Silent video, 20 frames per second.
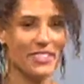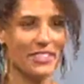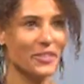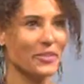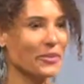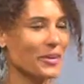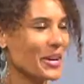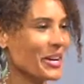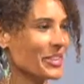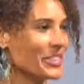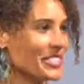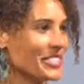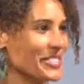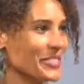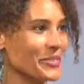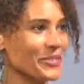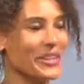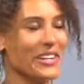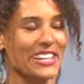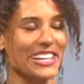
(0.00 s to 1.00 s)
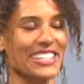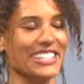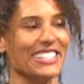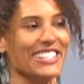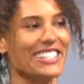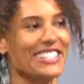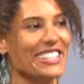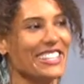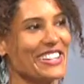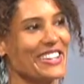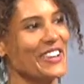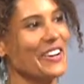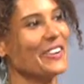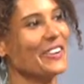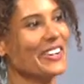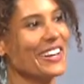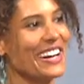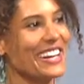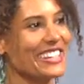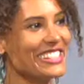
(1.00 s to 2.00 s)
the world doing and teaching
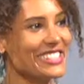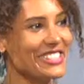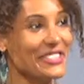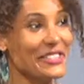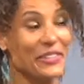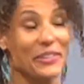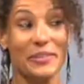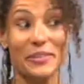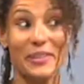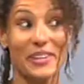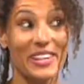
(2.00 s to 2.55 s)
yoga yeah, so you